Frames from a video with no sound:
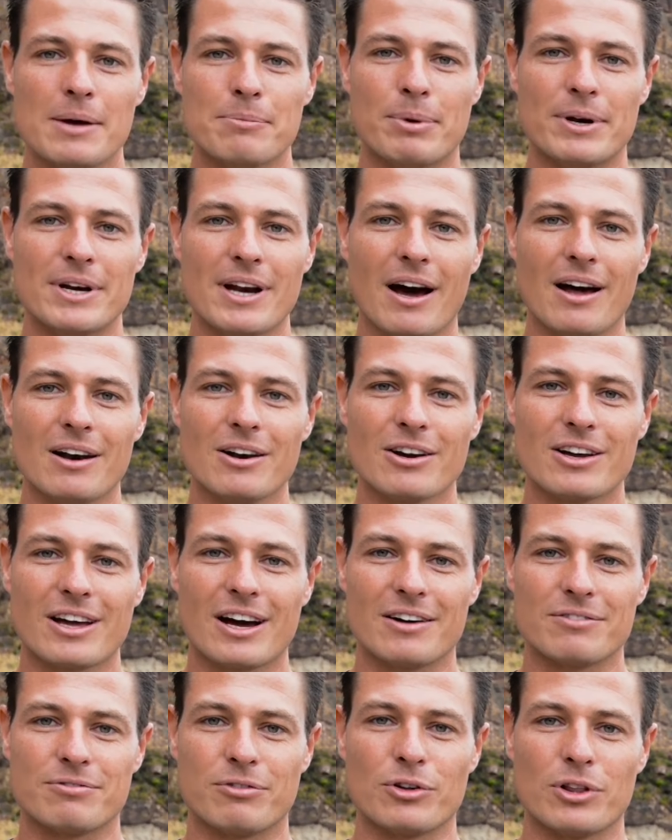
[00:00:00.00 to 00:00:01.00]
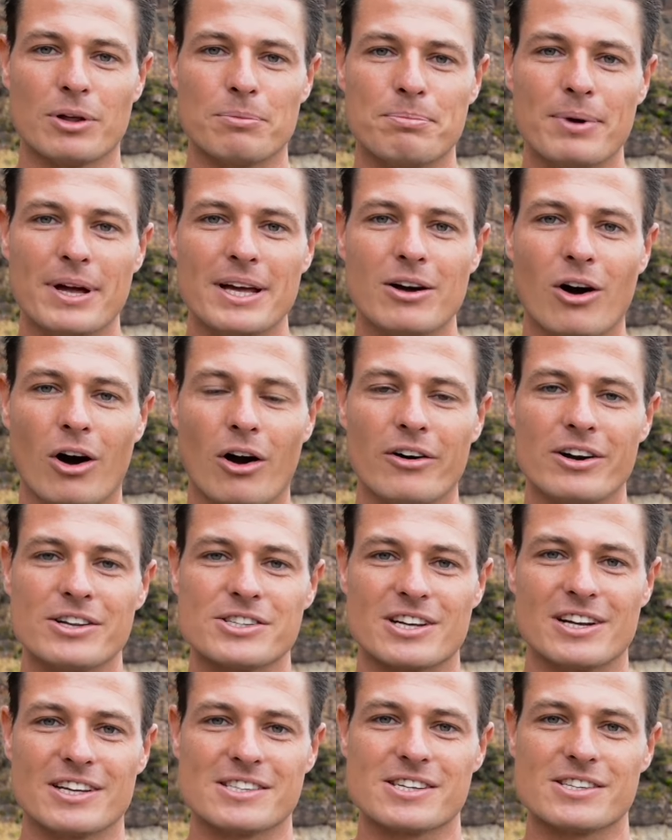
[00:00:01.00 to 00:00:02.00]
but now look out for the big
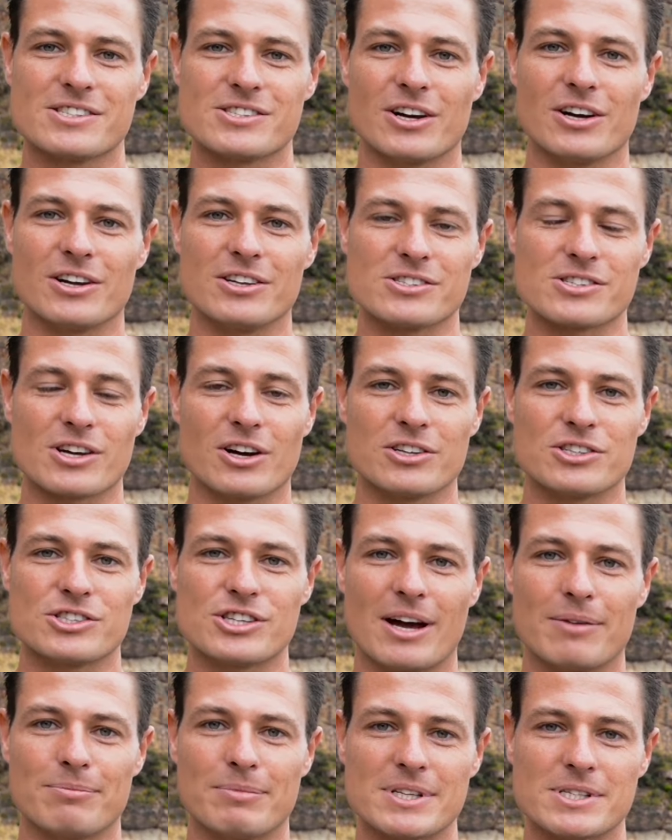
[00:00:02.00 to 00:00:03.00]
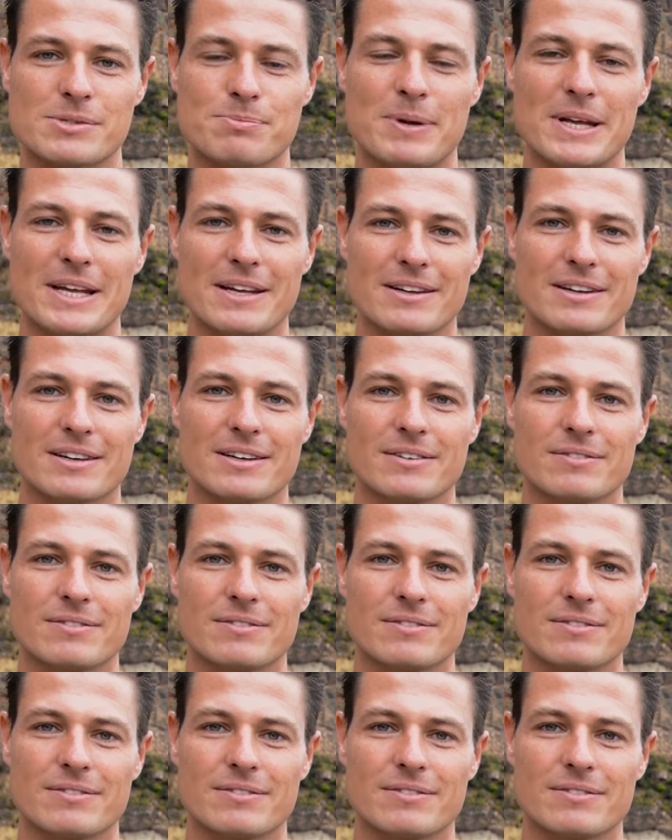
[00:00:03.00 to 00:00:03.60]
orange litter zones on Chapman's Peak.